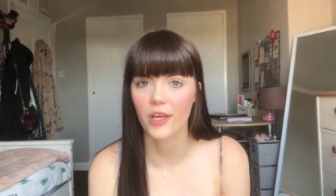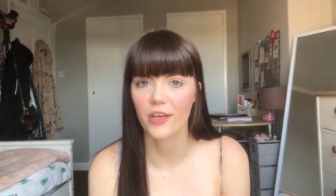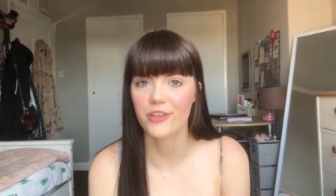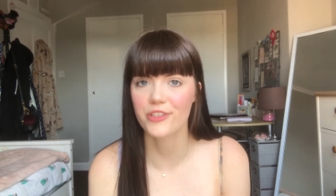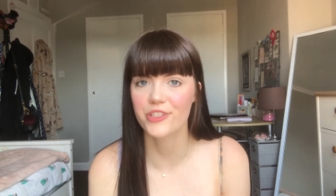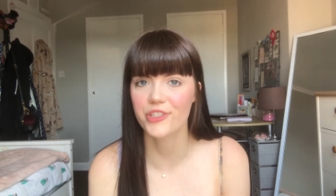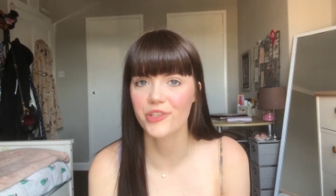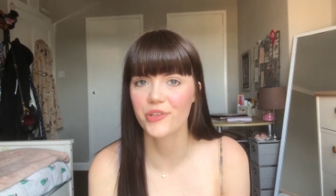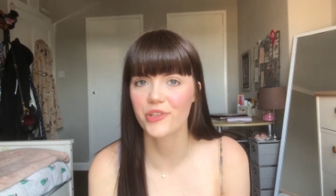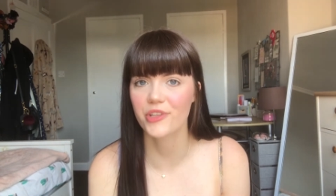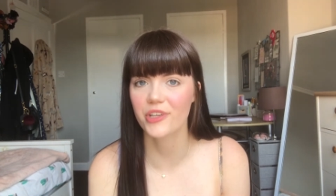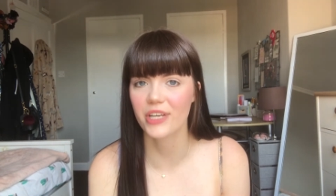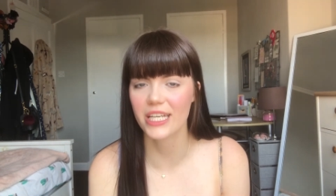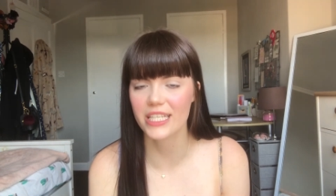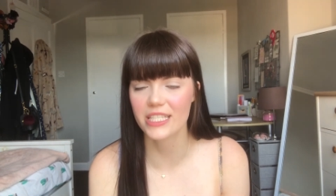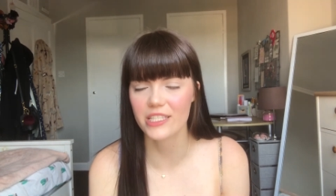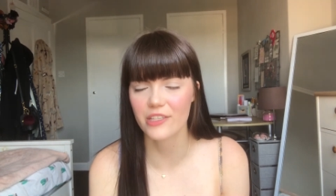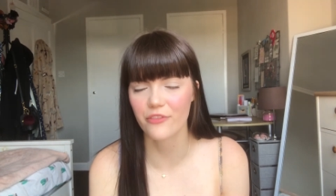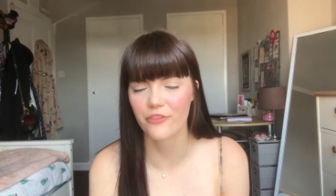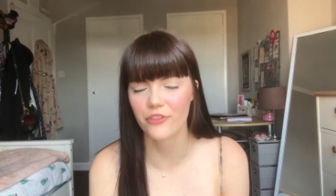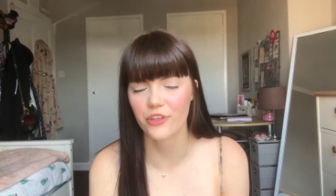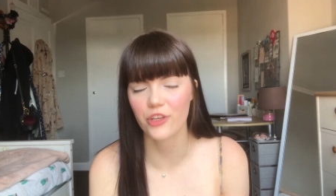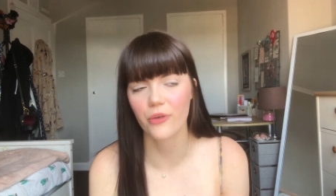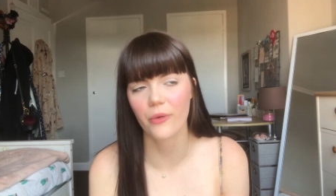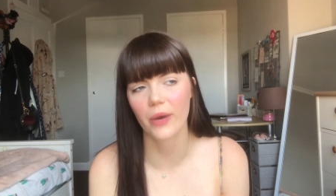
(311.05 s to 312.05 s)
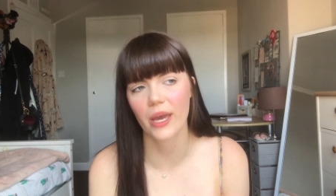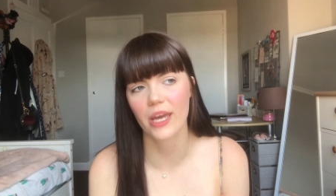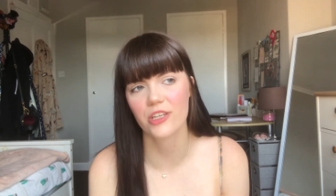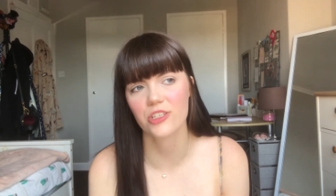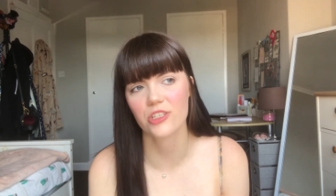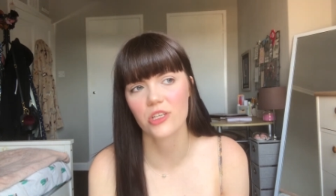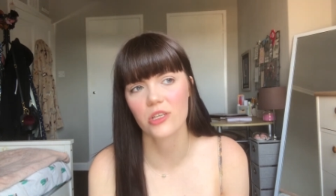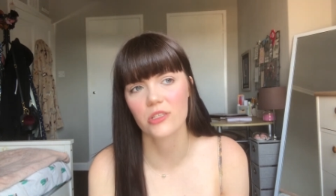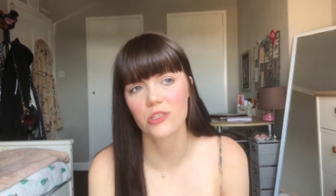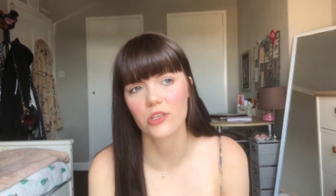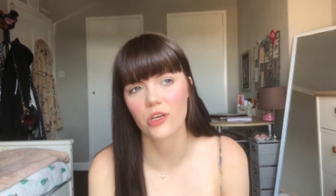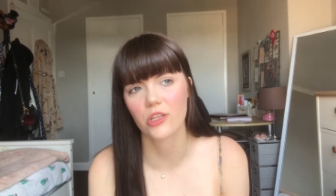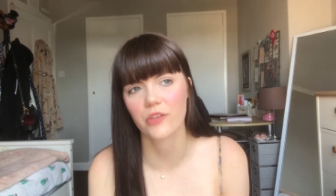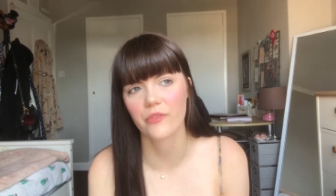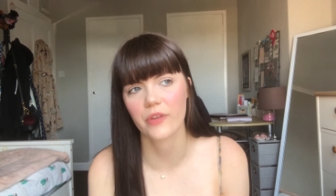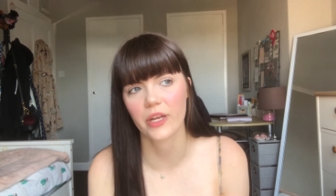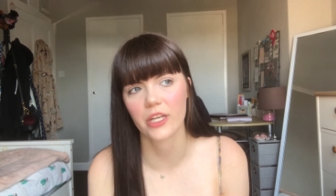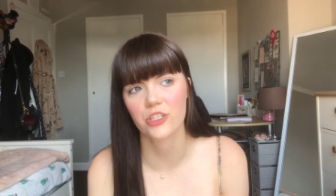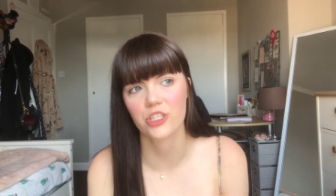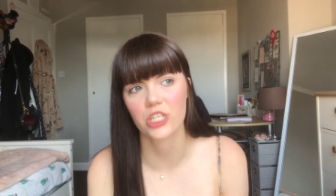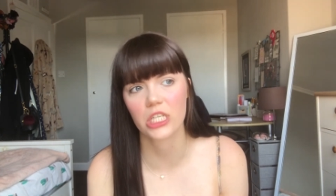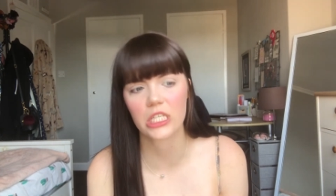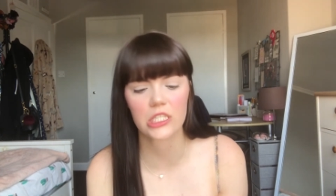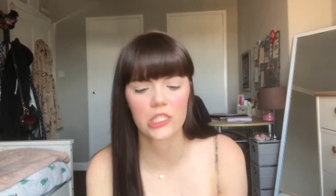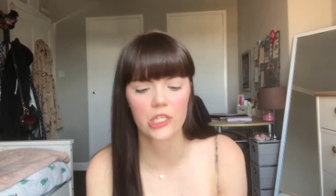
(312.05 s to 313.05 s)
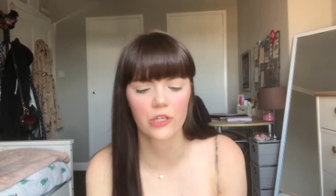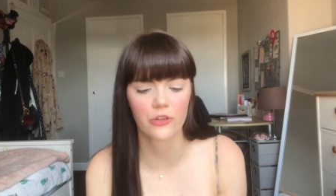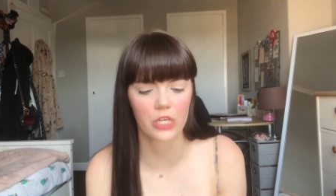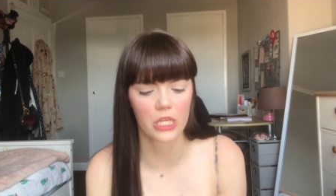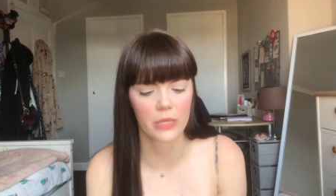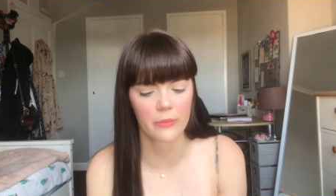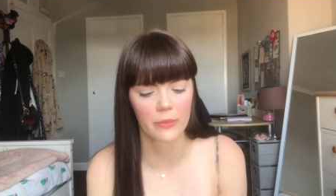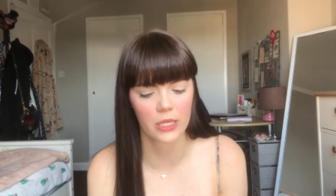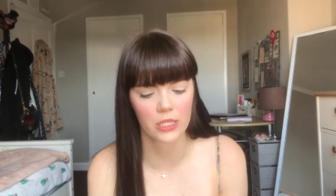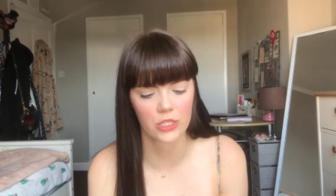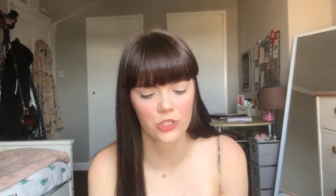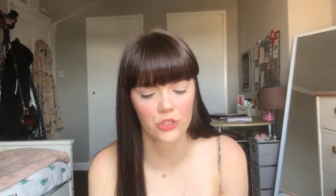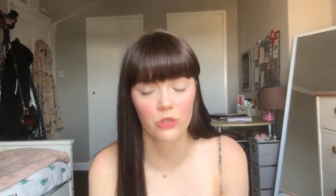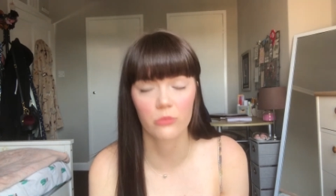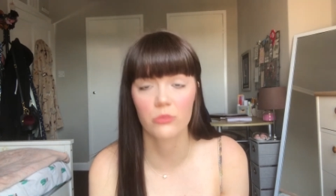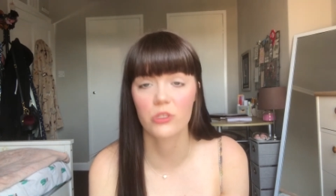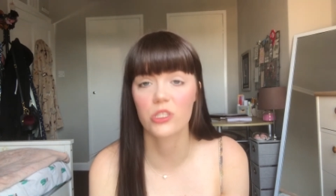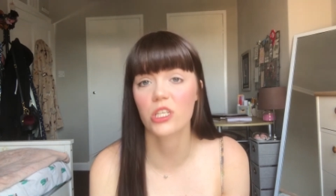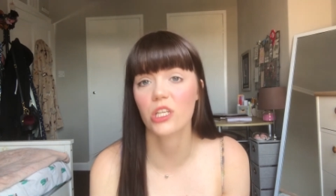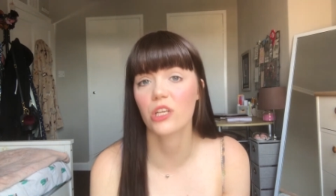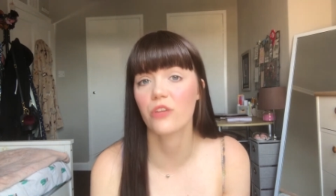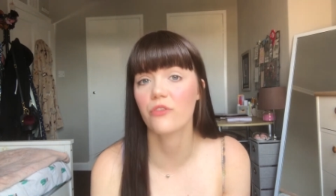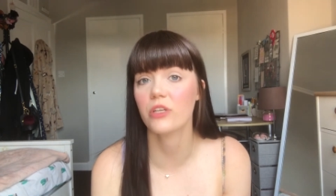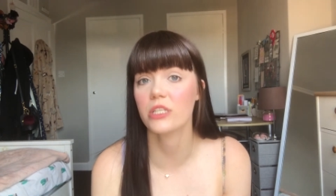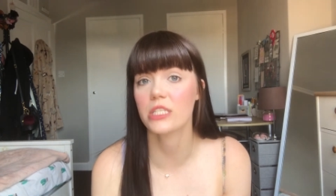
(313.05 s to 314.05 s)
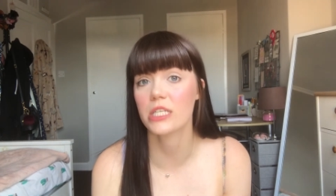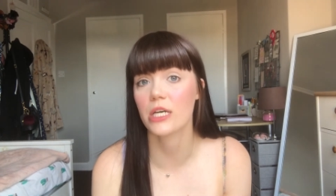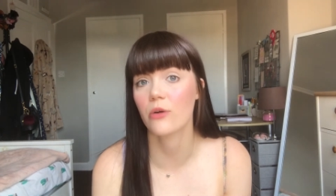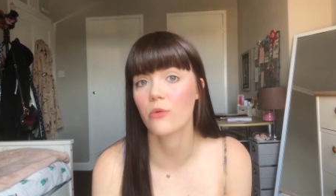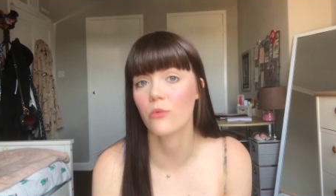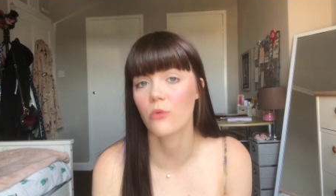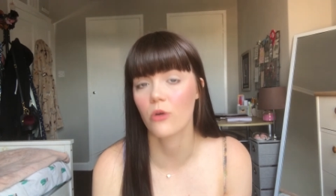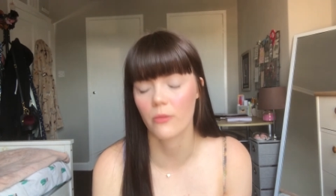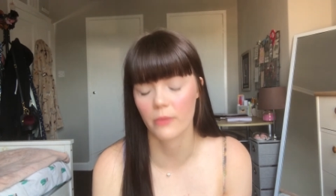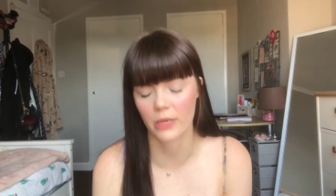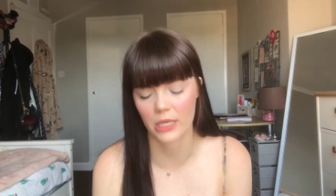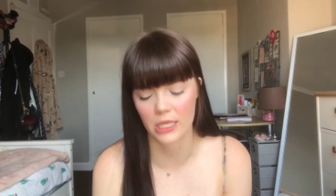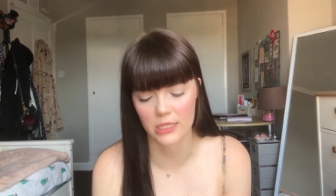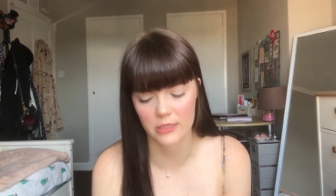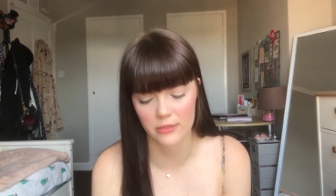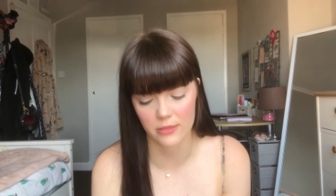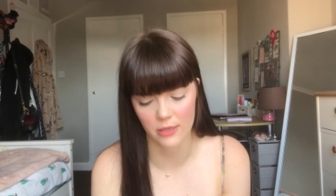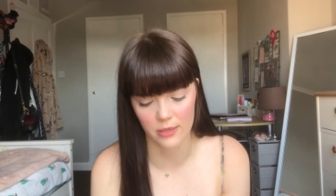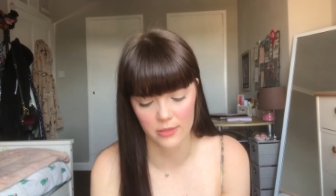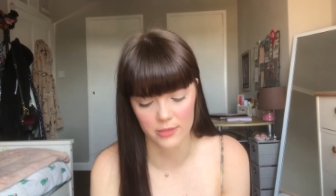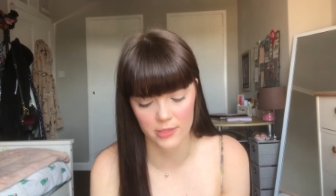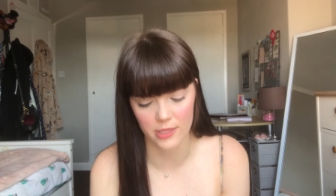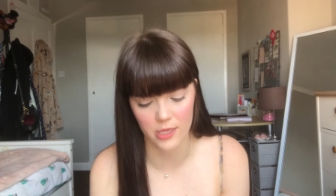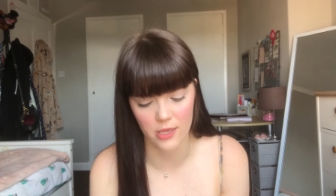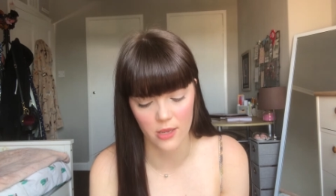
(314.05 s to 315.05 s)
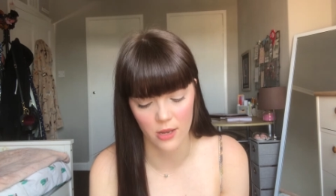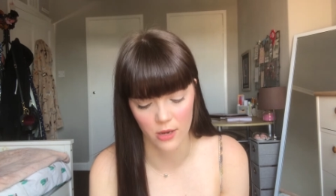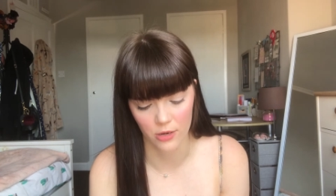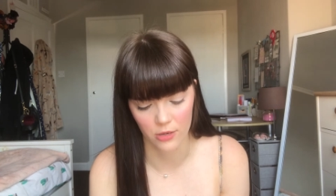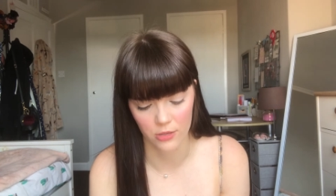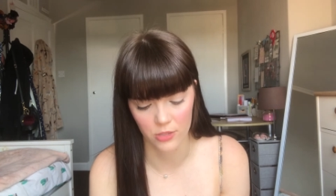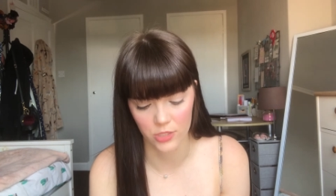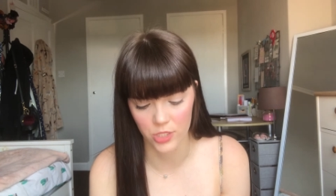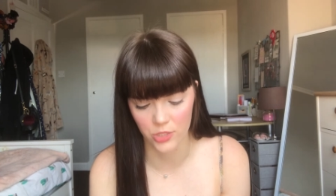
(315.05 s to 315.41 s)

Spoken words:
So there is a few questions on the registration agreement, so I'm just going to read out what mine says here.